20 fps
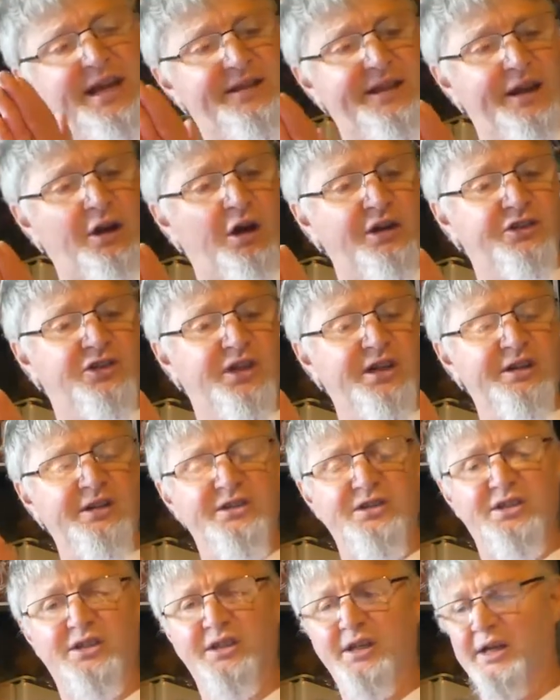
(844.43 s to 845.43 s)
that I
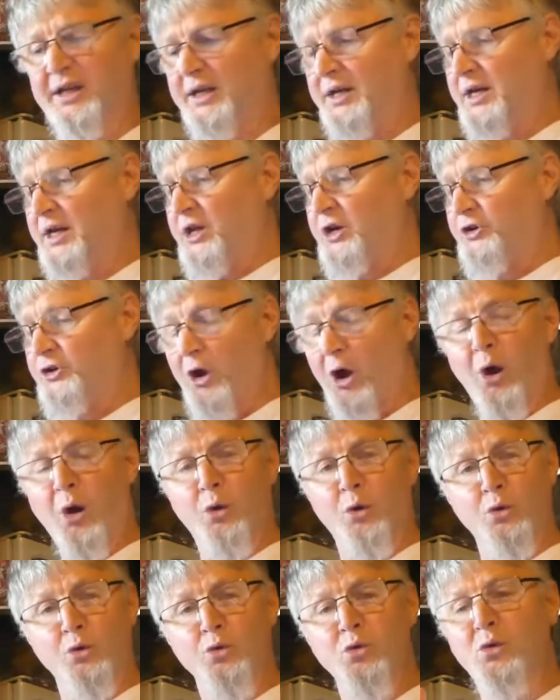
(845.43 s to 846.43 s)
didn't
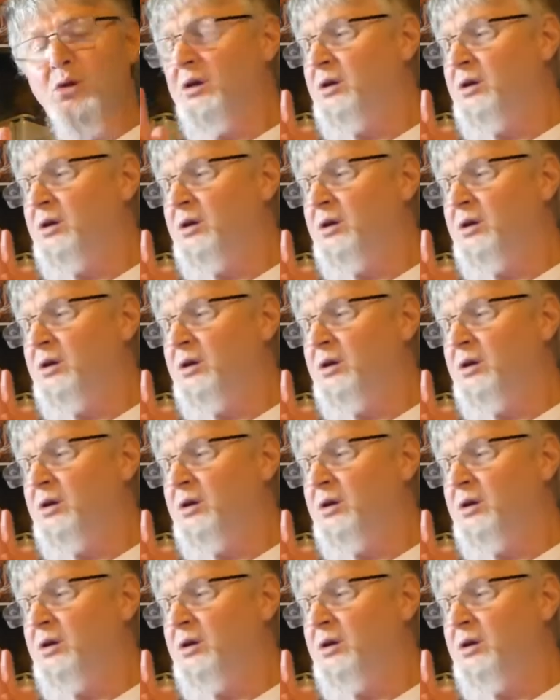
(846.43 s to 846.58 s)
know